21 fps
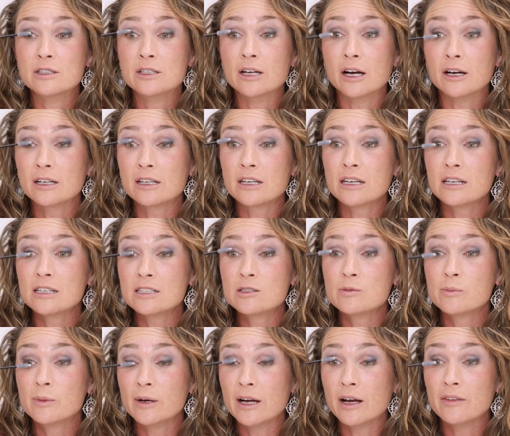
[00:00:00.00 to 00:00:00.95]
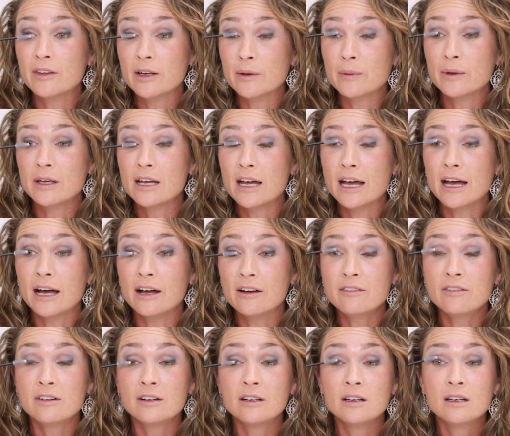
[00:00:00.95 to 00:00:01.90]
darkest brown that we
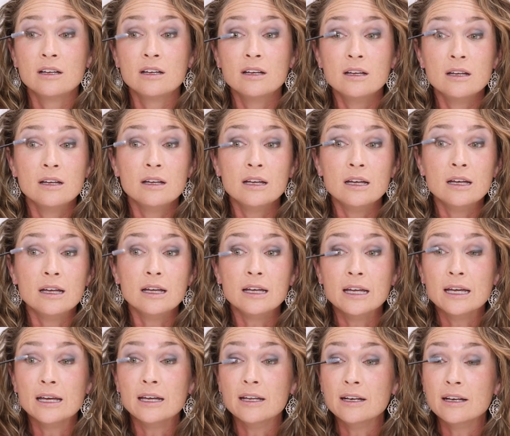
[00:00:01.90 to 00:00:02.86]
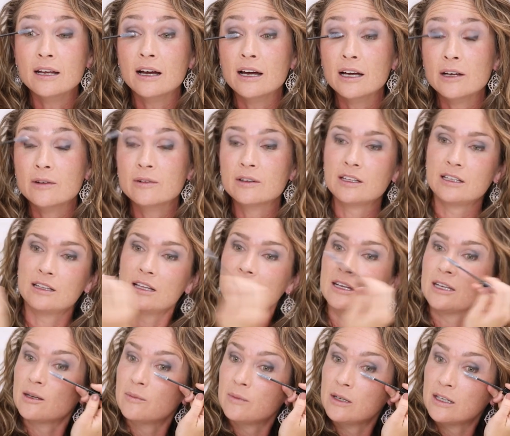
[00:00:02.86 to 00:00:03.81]
have. And I really
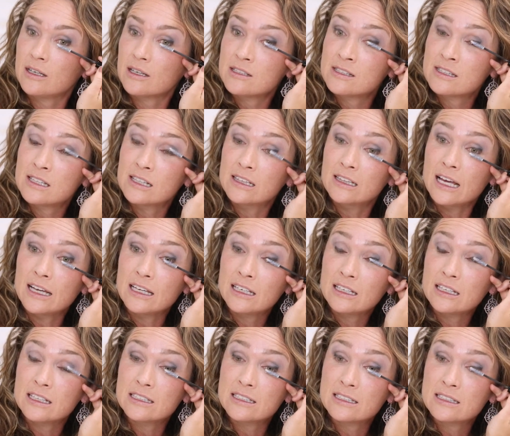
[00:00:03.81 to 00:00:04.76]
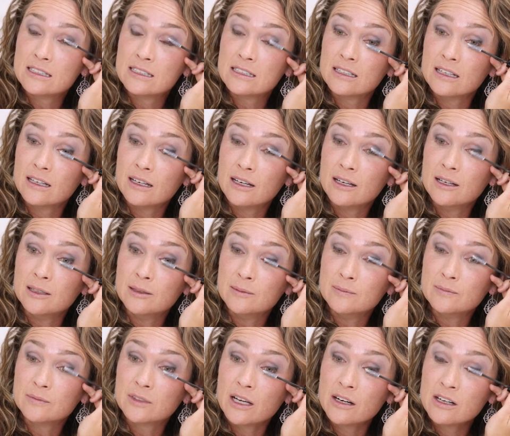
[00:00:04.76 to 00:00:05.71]
like it because the lightness,
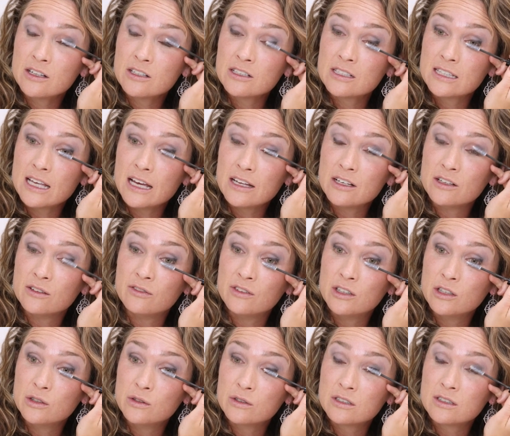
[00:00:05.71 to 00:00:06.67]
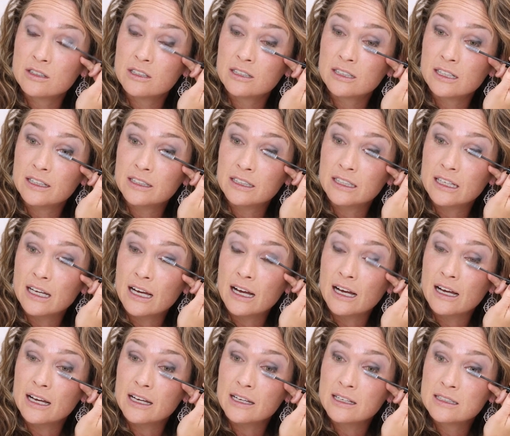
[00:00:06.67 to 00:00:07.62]
um, kind of just that diffused look on the
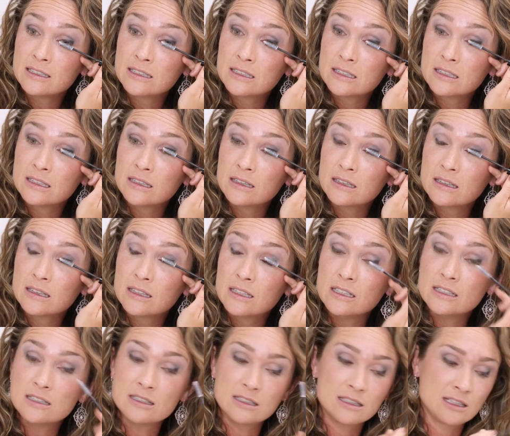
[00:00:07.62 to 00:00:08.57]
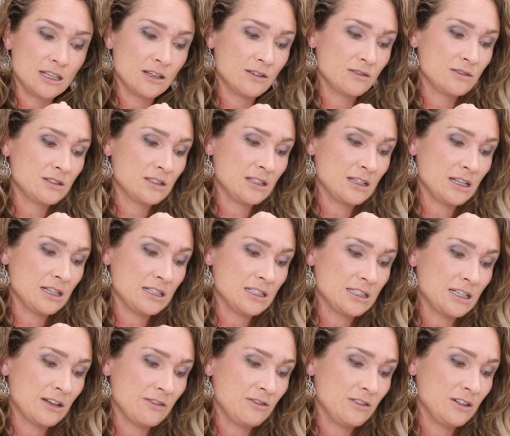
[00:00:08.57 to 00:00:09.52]
eyes, this gives the
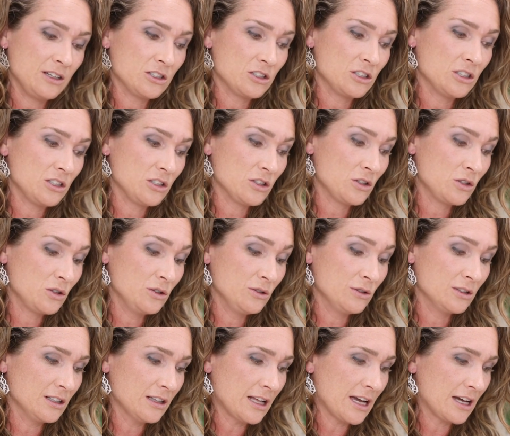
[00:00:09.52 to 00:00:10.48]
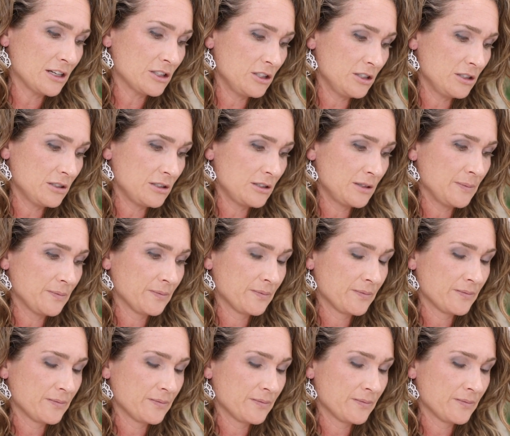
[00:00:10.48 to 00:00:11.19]
nice definition to the lashes.